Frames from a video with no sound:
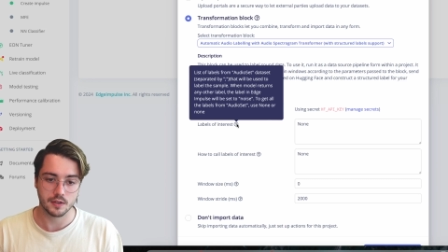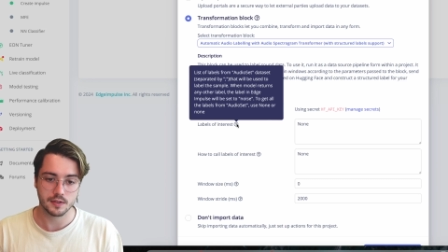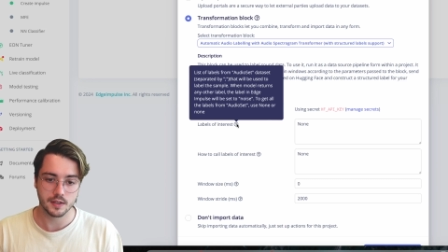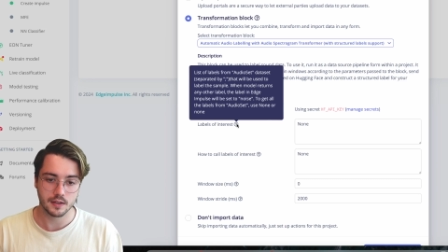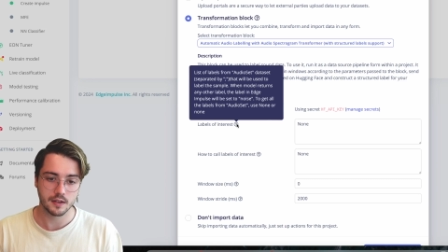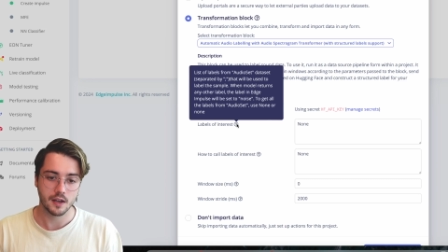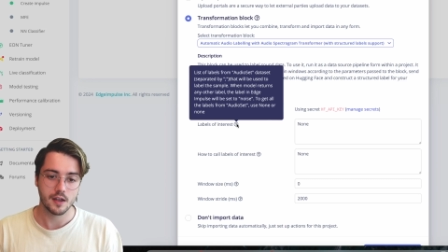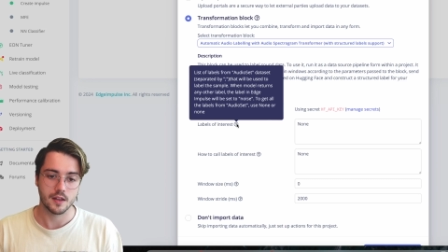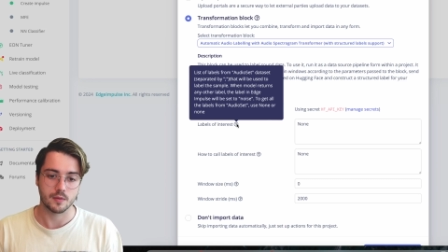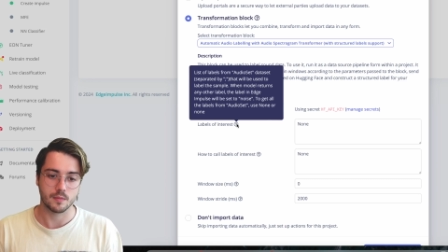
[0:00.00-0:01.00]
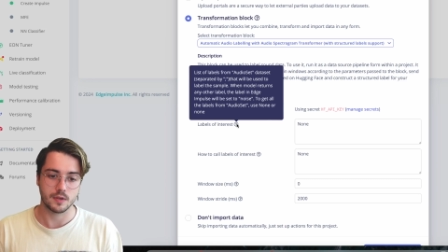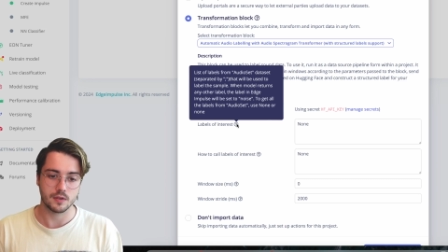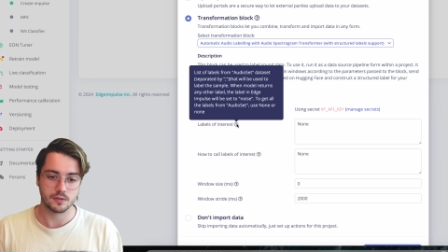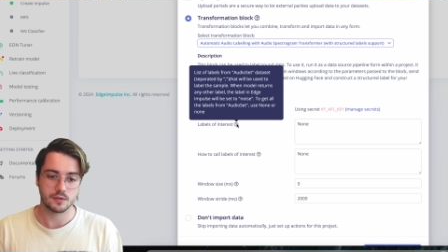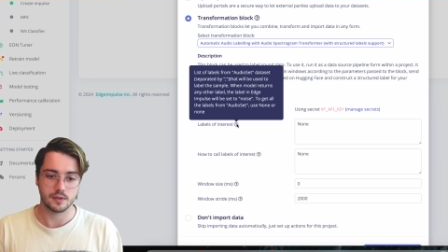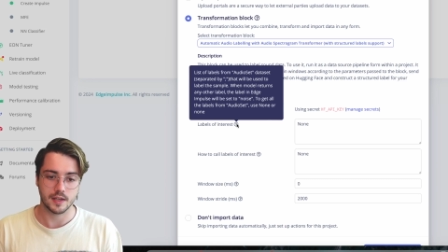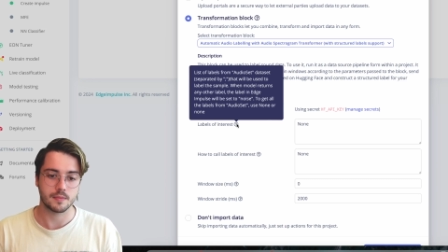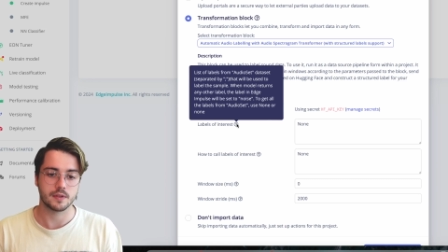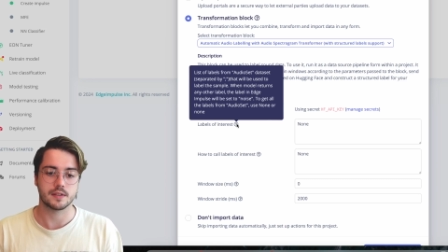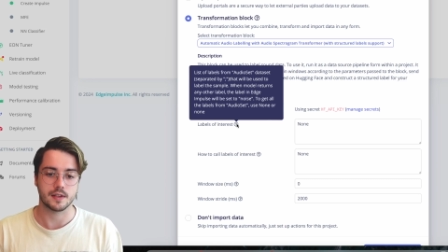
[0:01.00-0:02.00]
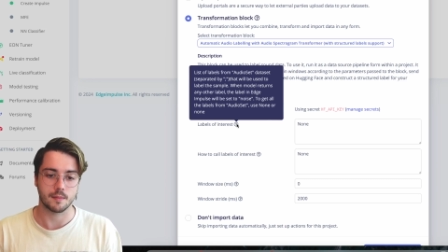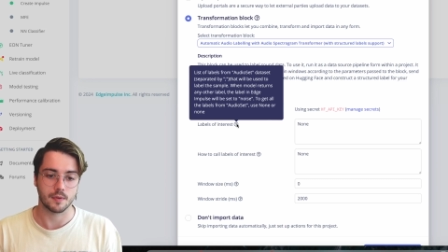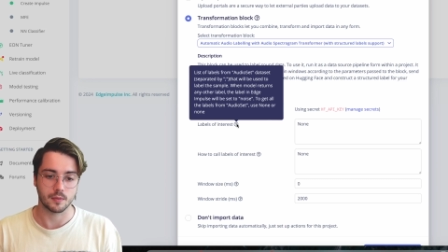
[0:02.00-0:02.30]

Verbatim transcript: set that will be used to label the sample.